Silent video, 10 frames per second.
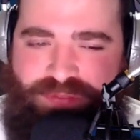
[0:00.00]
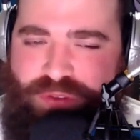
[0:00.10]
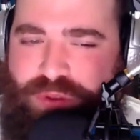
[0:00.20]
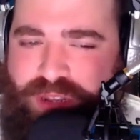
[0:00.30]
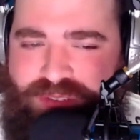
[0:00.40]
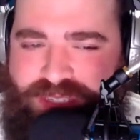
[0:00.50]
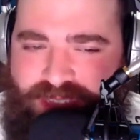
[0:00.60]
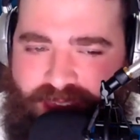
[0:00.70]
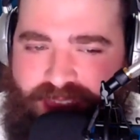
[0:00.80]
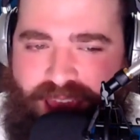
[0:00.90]
if you can even
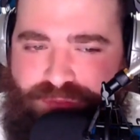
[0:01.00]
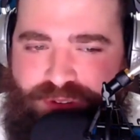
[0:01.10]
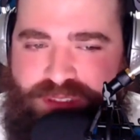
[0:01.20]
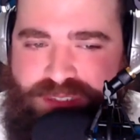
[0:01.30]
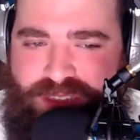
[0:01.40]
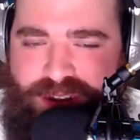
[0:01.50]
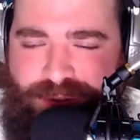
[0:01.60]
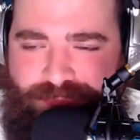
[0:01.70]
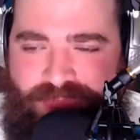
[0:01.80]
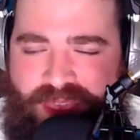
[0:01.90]
say that after this year.